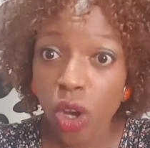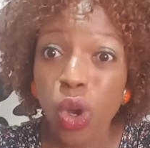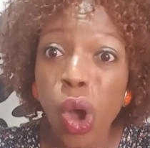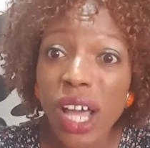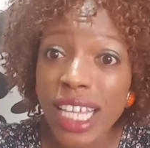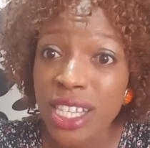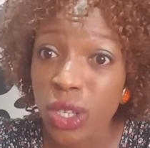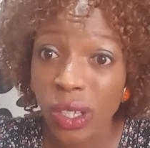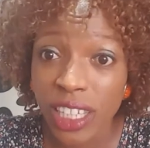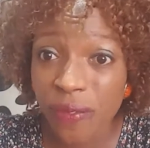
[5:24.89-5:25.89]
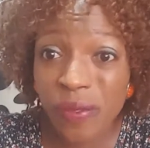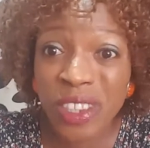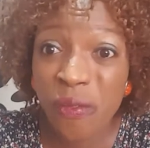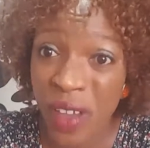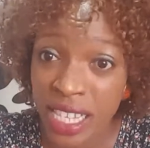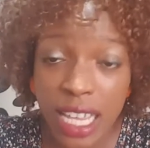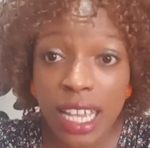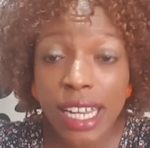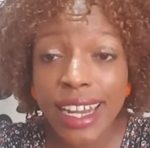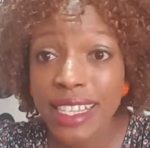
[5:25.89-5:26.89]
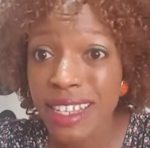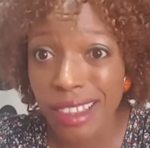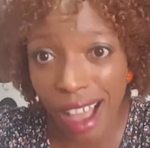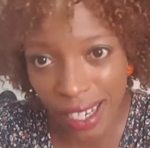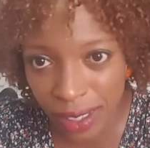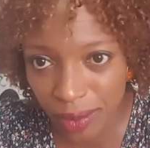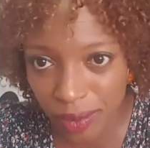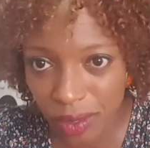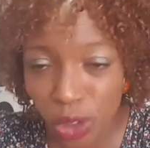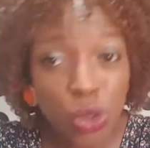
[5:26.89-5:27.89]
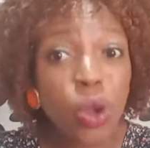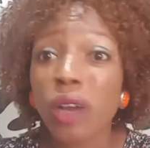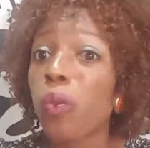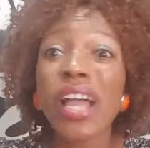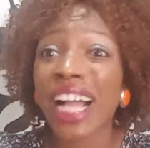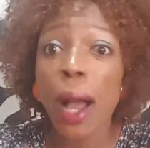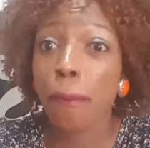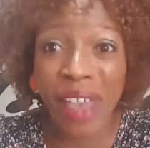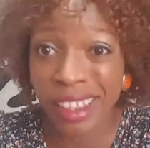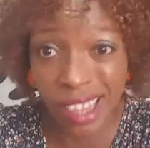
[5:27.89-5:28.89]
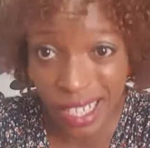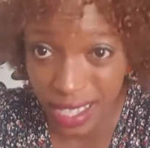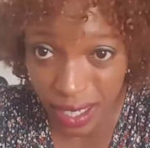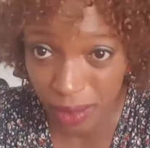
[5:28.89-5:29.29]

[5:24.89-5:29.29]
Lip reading: God is your defense. Listen, darling. We can't bend it.